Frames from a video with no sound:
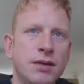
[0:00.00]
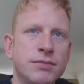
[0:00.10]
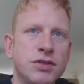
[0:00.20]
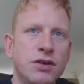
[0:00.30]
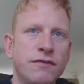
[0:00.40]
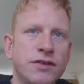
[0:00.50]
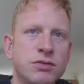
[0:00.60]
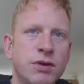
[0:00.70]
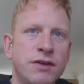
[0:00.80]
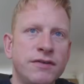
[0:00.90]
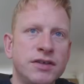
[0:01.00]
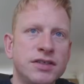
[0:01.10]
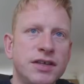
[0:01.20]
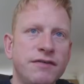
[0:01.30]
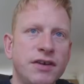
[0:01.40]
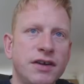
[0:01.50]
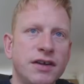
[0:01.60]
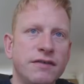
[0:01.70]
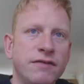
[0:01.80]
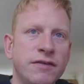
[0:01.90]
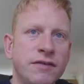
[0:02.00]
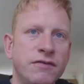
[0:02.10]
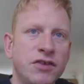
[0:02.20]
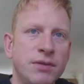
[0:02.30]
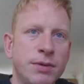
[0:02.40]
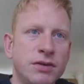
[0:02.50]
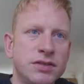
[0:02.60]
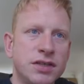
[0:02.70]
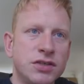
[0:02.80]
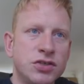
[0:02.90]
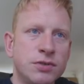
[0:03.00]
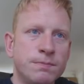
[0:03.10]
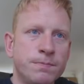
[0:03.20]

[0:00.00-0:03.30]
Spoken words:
sold for $12.95 free postage.